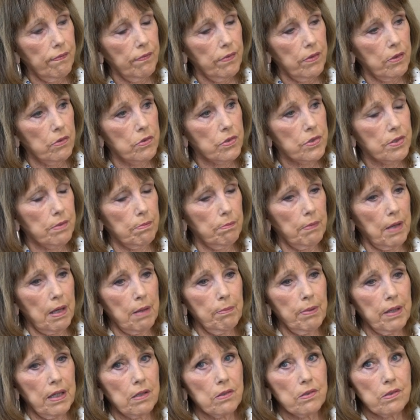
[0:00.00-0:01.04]
There's
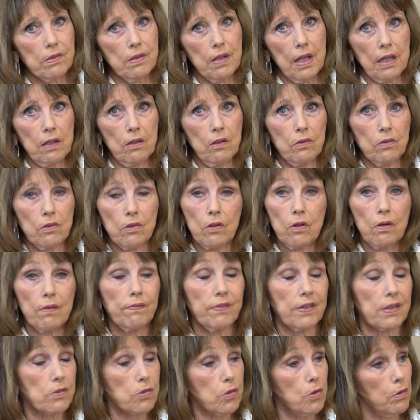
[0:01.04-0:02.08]
maybe it's, they don't know
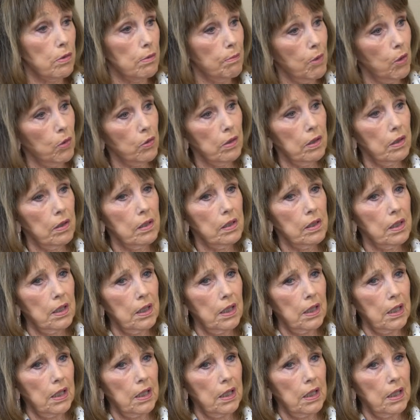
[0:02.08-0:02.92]
if it's hormonal,